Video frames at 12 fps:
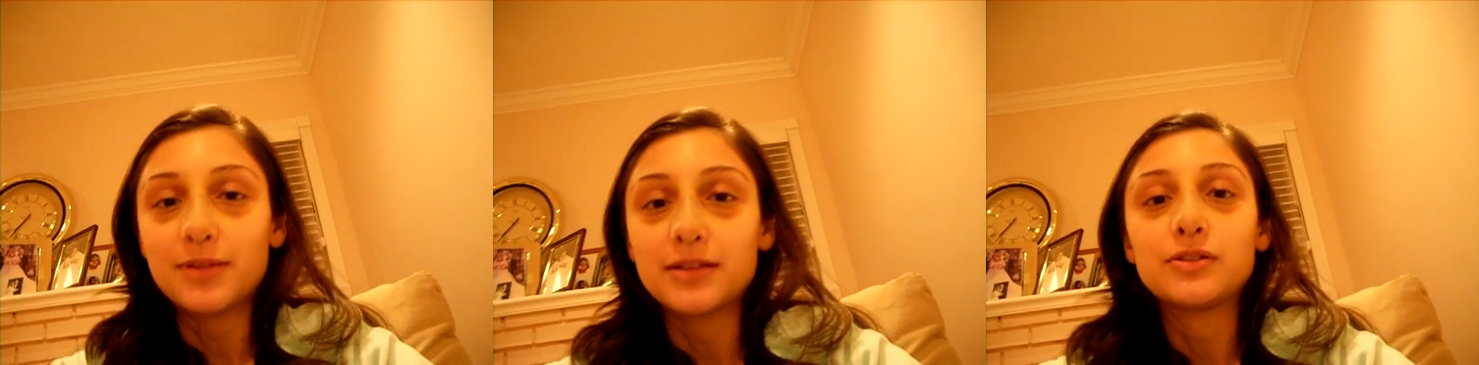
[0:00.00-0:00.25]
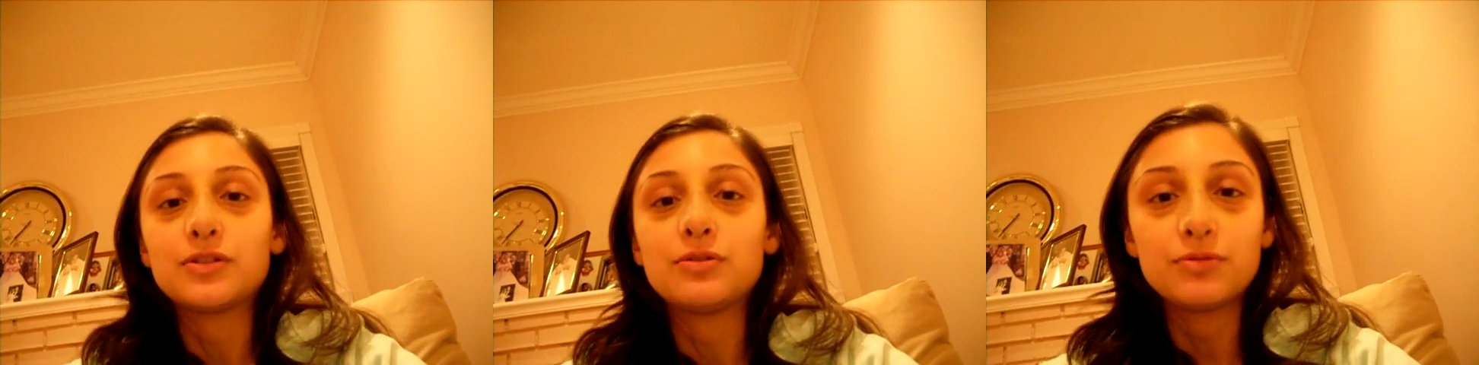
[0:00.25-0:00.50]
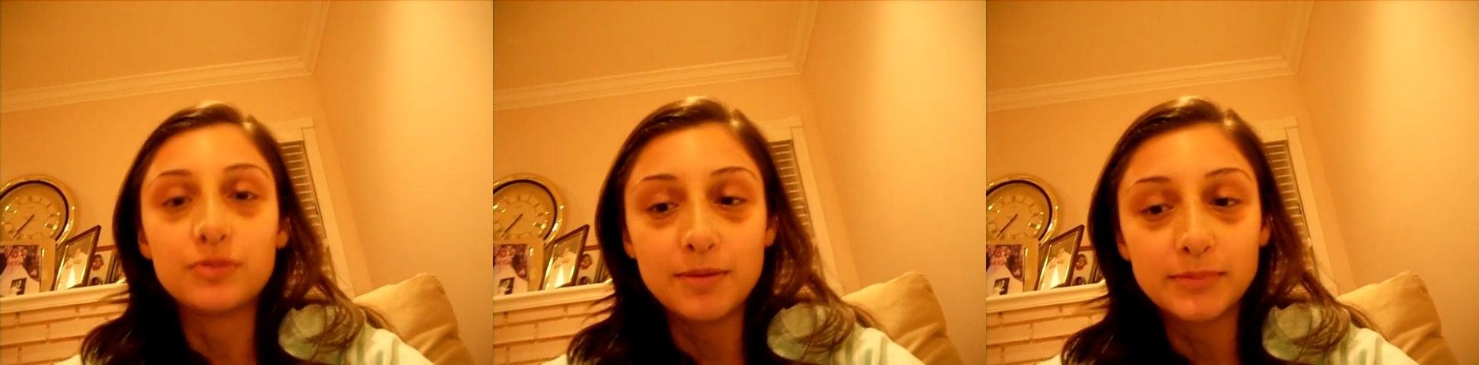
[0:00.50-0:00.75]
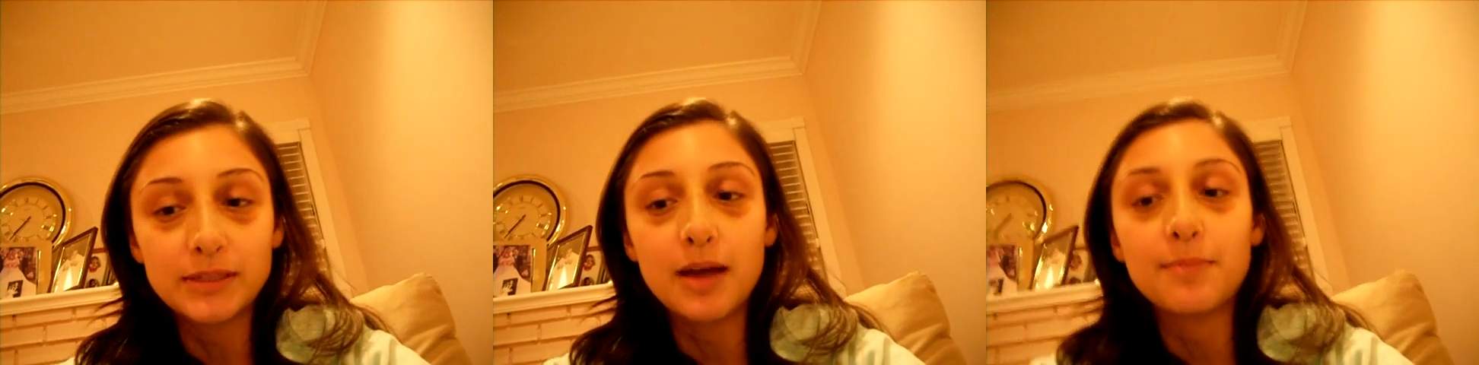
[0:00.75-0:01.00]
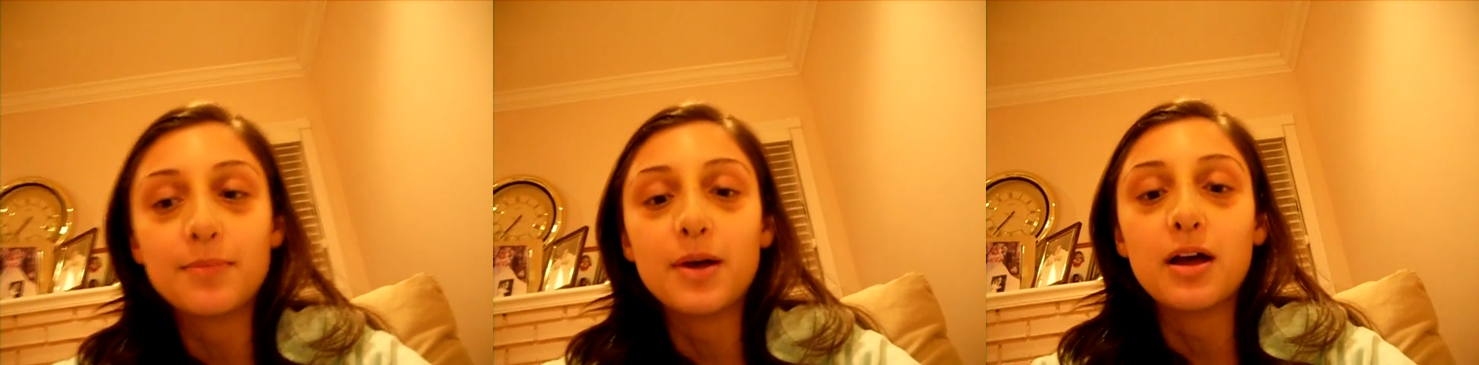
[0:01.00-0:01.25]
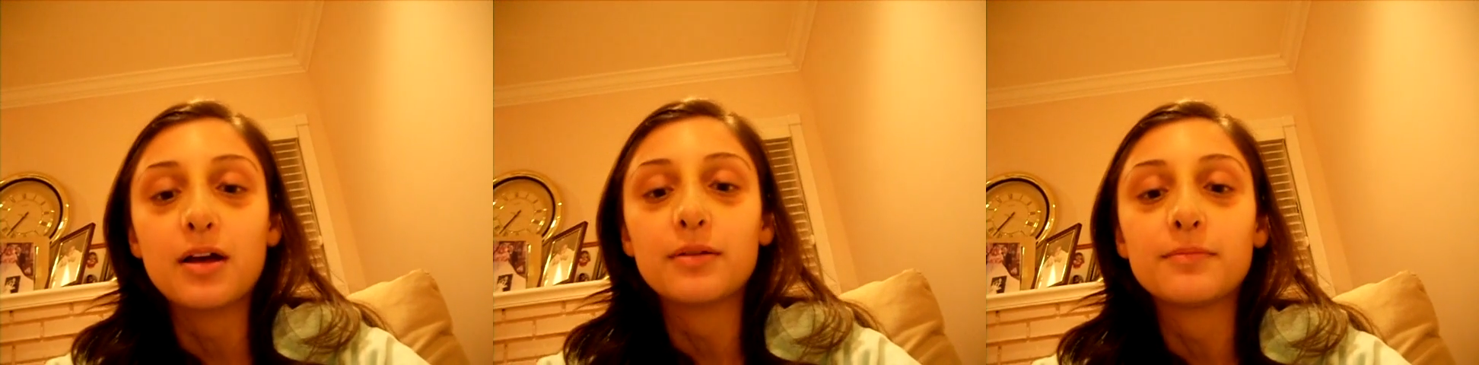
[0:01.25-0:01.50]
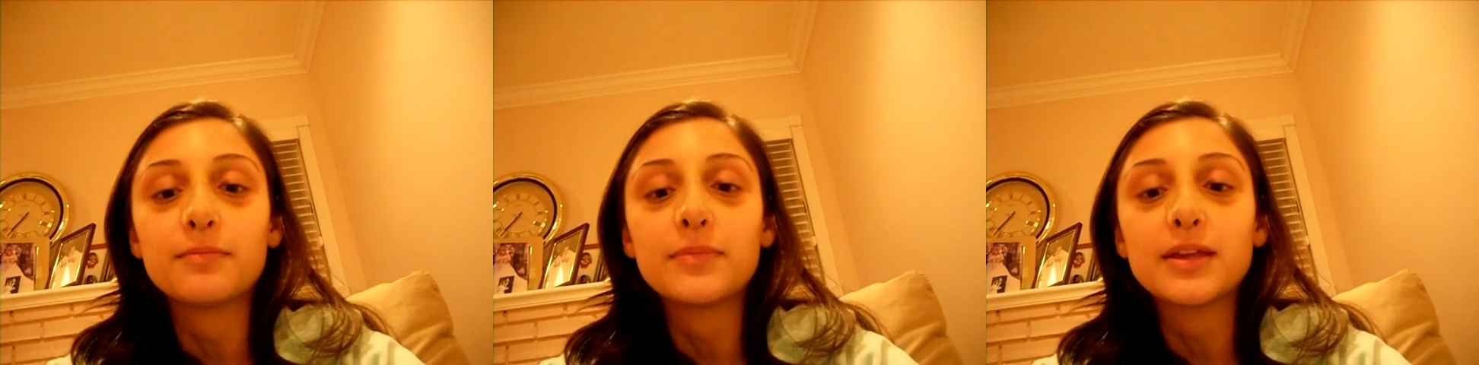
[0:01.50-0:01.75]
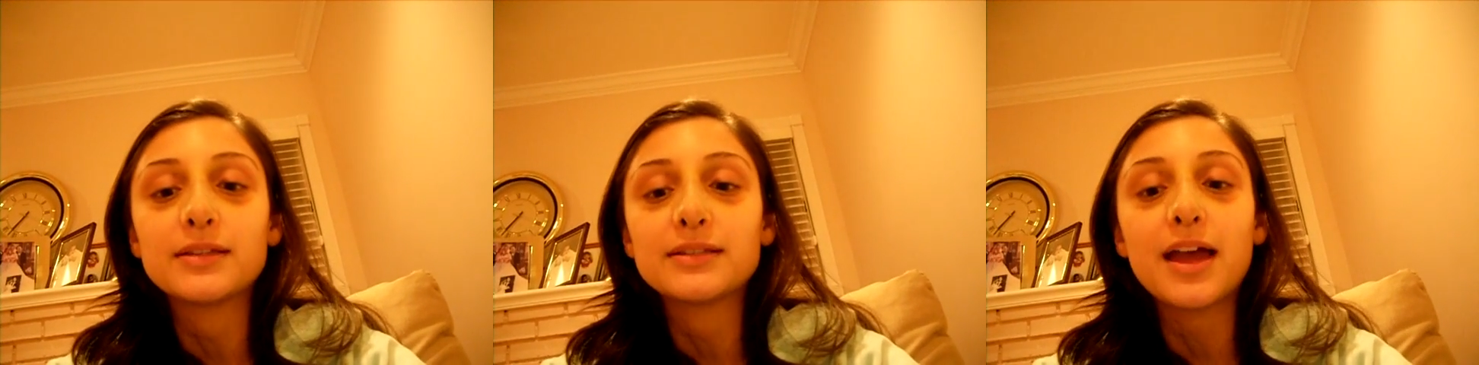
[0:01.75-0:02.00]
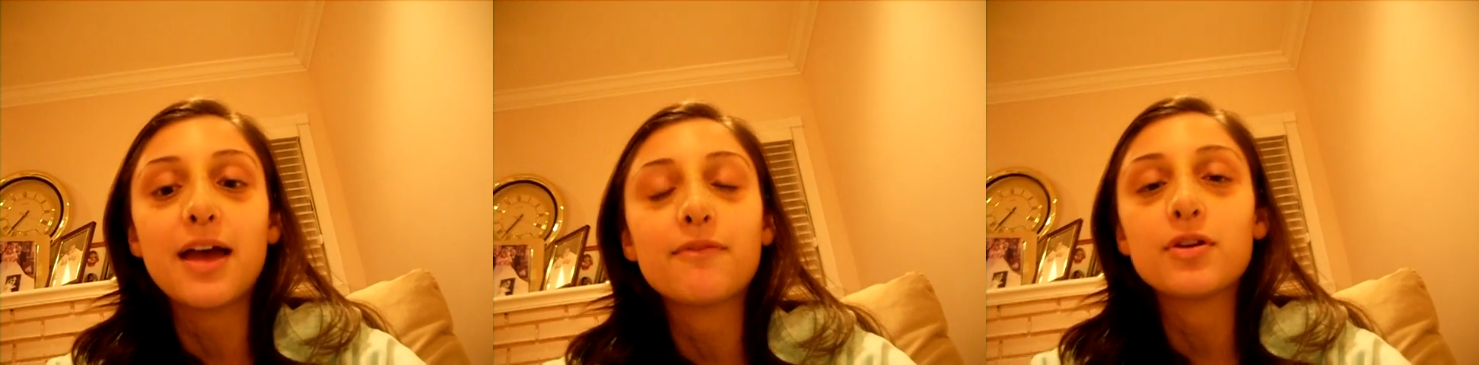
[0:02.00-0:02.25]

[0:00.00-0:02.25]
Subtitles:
2 thumbs up. His staff